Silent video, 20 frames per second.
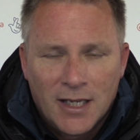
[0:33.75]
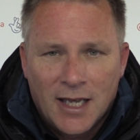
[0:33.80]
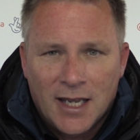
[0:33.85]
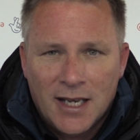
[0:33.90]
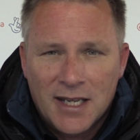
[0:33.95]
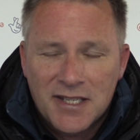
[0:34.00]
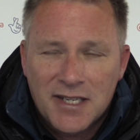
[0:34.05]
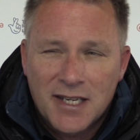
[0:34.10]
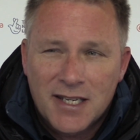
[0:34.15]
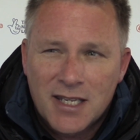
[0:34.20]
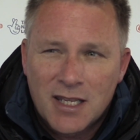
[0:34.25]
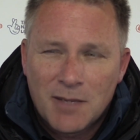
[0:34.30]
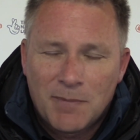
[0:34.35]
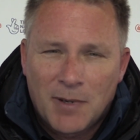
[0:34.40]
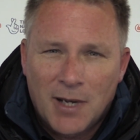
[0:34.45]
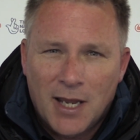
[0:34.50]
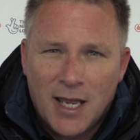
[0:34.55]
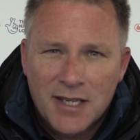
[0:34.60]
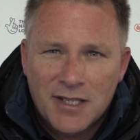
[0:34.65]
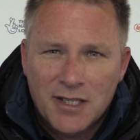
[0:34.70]
And I said to the
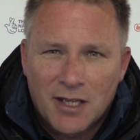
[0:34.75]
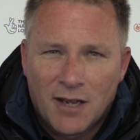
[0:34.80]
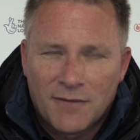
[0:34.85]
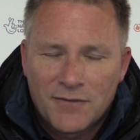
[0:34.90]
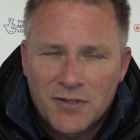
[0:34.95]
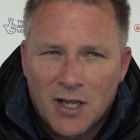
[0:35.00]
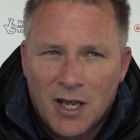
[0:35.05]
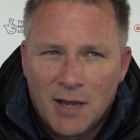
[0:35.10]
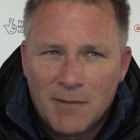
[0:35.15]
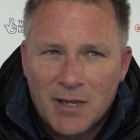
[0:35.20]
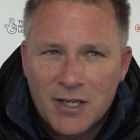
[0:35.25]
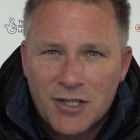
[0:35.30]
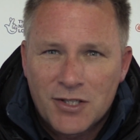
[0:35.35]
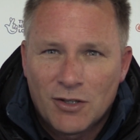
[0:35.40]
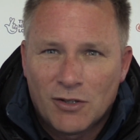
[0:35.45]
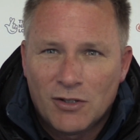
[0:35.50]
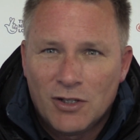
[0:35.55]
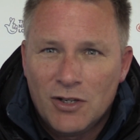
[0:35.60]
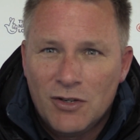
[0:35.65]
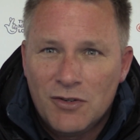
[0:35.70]
players at half time, let's
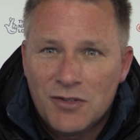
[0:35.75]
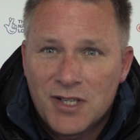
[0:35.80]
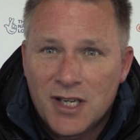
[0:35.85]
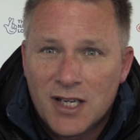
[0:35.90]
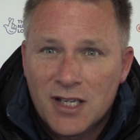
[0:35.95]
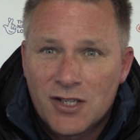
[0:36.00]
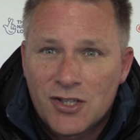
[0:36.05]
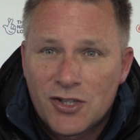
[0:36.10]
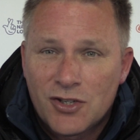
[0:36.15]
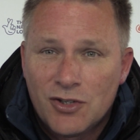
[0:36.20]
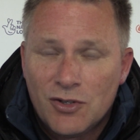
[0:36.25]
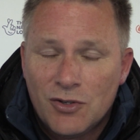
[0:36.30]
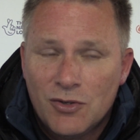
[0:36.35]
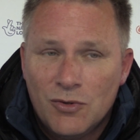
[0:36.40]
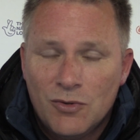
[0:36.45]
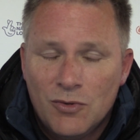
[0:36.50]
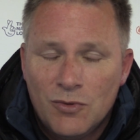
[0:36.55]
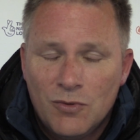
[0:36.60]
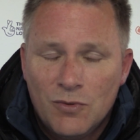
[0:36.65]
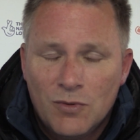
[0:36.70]
not lose it to
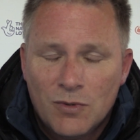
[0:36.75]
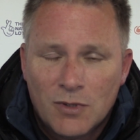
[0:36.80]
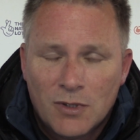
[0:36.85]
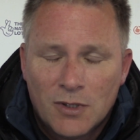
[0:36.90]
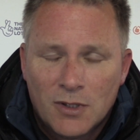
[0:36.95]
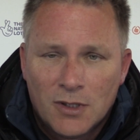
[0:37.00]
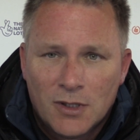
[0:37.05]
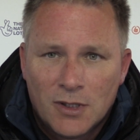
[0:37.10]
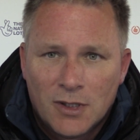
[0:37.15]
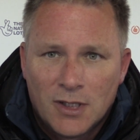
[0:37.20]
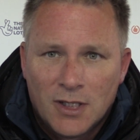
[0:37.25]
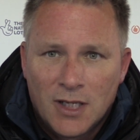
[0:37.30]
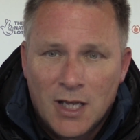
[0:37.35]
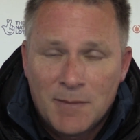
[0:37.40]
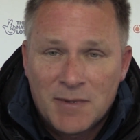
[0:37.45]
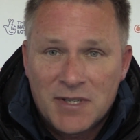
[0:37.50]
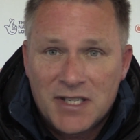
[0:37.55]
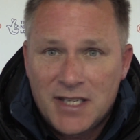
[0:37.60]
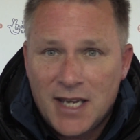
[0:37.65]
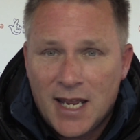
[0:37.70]

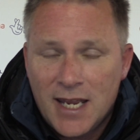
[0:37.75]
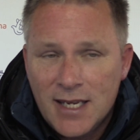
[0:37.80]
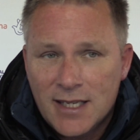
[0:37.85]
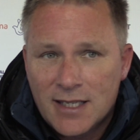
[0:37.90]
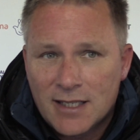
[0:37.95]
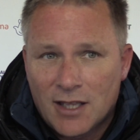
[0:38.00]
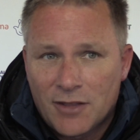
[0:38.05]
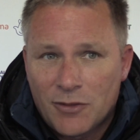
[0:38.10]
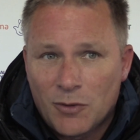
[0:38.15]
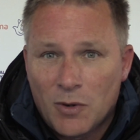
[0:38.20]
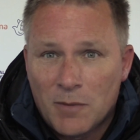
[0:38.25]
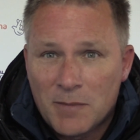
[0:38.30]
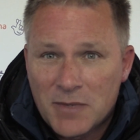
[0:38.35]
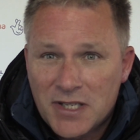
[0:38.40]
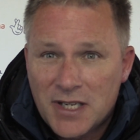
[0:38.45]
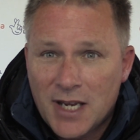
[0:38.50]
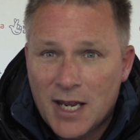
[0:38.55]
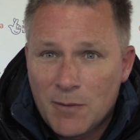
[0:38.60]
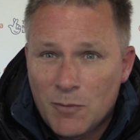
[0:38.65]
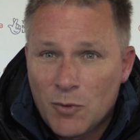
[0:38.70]
a mistake. I thought a
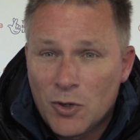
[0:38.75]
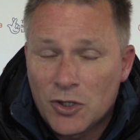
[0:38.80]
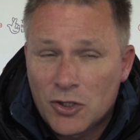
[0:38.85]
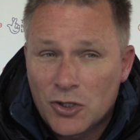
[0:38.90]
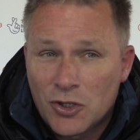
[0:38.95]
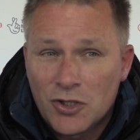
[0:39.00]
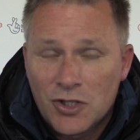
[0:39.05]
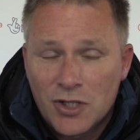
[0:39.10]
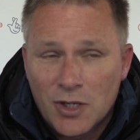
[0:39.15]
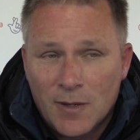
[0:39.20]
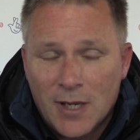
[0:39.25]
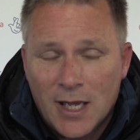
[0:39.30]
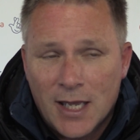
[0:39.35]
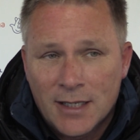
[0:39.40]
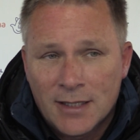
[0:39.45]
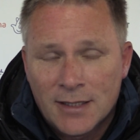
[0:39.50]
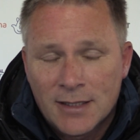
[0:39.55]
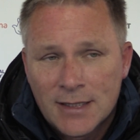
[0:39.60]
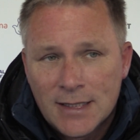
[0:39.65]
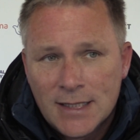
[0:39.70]
mistake could do it.
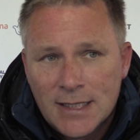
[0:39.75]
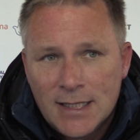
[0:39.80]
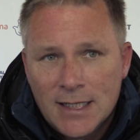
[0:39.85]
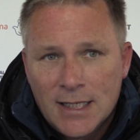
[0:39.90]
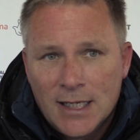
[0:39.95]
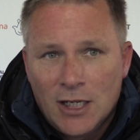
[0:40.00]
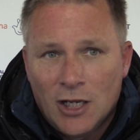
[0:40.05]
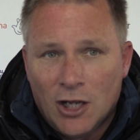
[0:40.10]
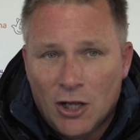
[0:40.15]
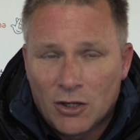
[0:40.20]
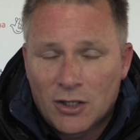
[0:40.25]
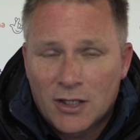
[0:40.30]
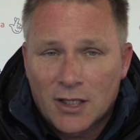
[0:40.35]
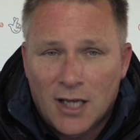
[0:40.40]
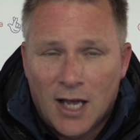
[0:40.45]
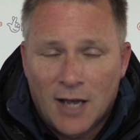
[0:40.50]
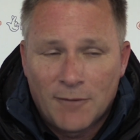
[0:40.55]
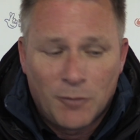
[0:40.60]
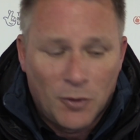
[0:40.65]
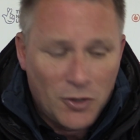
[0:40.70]
And look,
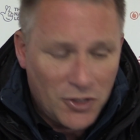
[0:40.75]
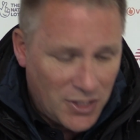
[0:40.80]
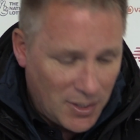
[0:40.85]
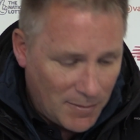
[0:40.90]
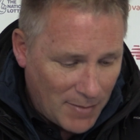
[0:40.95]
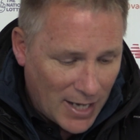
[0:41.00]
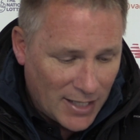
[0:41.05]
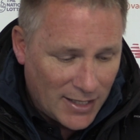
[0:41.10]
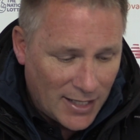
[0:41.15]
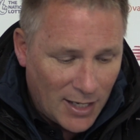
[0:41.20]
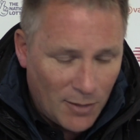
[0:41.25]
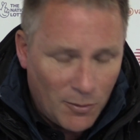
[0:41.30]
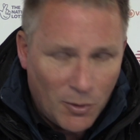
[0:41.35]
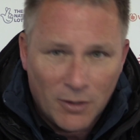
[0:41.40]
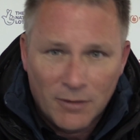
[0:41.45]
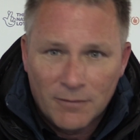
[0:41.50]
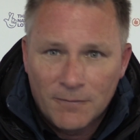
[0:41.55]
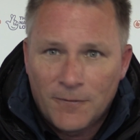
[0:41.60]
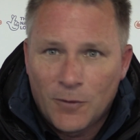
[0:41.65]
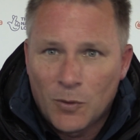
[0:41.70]
I've watched it back now
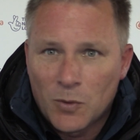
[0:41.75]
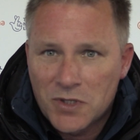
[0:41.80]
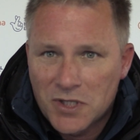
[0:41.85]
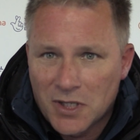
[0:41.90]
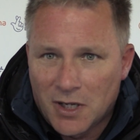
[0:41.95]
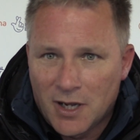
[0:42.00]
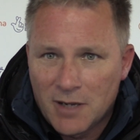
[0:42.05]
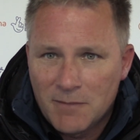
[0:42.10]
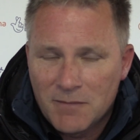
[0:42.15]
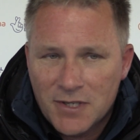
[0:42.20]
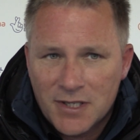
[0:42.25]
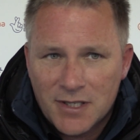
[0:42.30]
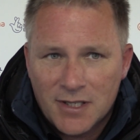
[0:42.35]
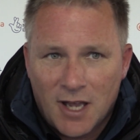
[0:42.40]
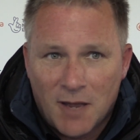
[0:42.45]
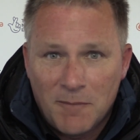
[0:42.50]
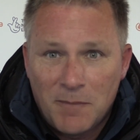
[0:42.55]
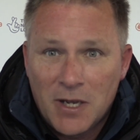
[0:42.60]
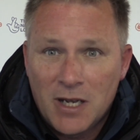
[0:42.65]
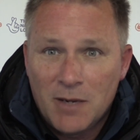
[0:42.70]
4 times.
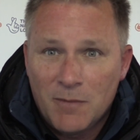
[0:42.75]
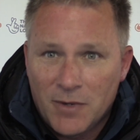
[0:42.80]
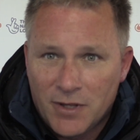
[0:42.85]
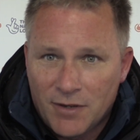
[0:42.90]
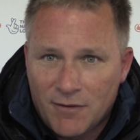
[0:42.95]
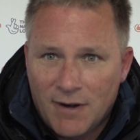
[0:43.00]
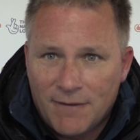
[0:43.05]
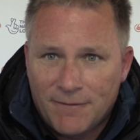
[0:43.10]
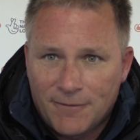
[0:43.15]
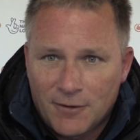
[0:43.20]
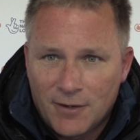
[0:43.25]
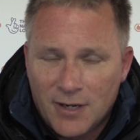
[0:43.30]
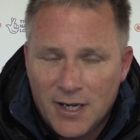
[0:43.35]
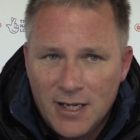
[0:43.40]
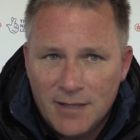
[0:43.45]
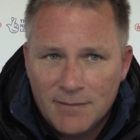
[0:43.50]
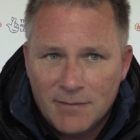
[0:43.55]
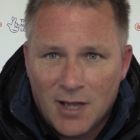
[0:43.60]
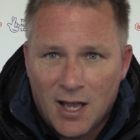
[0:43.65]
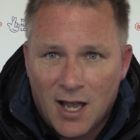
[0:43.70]
I've been in with the
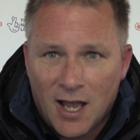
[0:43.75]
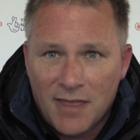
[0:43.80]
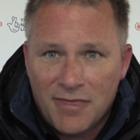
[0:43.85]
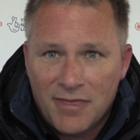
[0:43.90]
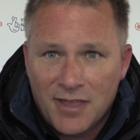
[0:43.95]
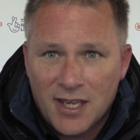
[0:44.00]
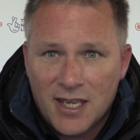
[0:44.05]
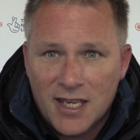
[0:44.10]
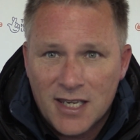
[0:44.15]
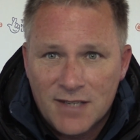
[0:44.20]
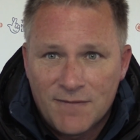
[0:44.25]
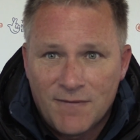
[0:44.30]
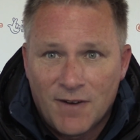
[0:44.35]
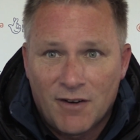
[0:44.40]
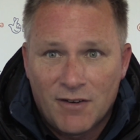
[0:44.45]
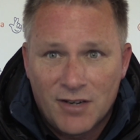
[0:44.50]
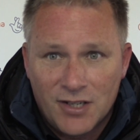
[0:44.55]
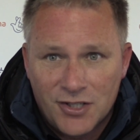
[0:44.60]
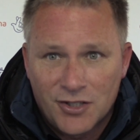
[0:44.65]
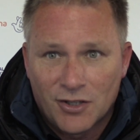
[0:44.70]
referee. I think it's
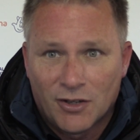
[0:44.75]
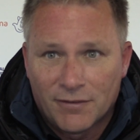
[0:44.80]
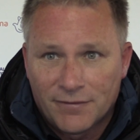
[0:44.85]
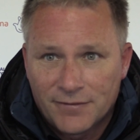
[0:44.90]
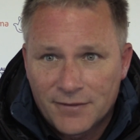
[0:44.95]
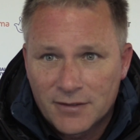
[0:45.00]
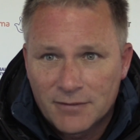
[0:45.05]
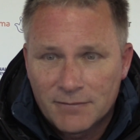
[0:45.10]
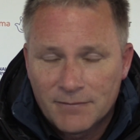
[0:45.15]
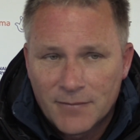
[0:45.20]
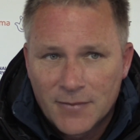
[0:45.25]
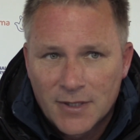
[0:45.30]
very soft.